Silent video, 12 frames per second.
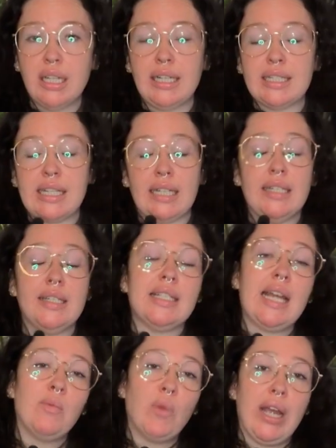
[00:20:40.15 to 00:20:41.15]
in exactly the
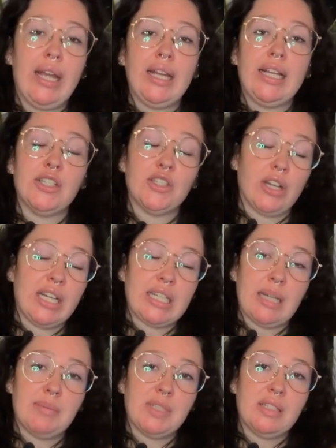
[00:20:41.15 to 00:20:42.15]
same way as Johnny
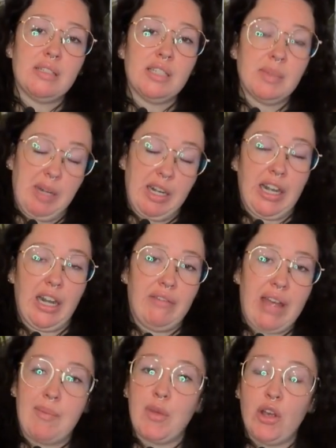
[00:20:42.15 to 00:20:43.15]
Depp's smearing
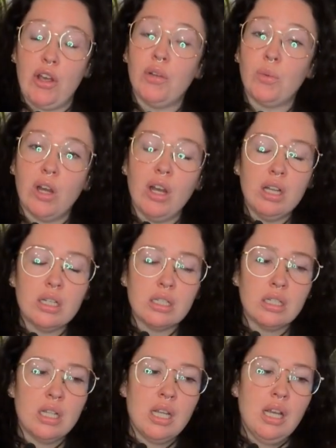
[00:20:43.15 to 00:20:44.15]
of Amber Heard
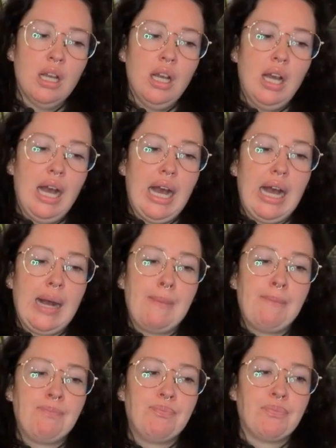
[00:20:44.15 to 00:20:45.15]
worked.
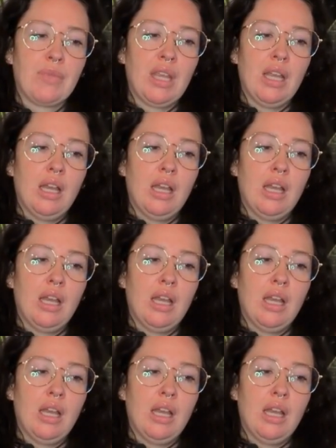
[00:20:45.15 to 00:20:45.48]
Um,